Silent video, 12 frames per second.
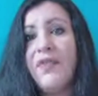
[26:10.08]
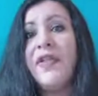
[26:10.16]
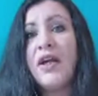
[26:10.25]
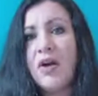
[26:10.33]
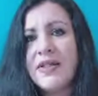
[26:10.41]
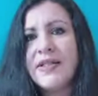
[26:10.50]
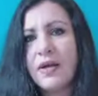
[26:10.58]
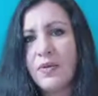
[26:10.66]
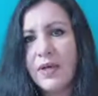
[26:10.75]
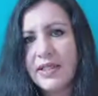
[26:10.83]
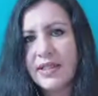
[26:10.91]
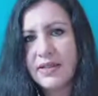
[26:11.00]
of the
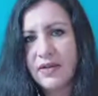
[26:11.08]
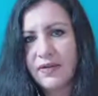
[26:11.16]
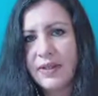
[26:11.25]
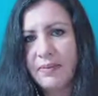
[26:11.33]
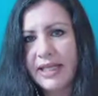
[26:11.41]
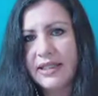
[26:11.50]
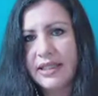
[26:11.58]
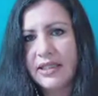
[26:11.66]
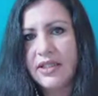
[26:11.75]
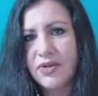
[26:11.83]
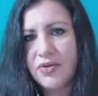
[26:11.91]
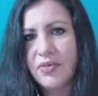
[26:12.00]
consequences of
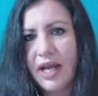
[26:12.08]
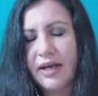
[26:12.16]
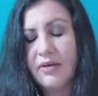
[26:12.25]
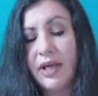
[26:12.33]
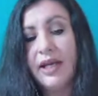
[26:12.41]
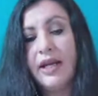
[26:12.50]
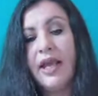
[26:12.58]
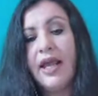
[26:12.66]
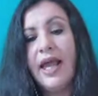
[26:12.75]
demanding this right, right?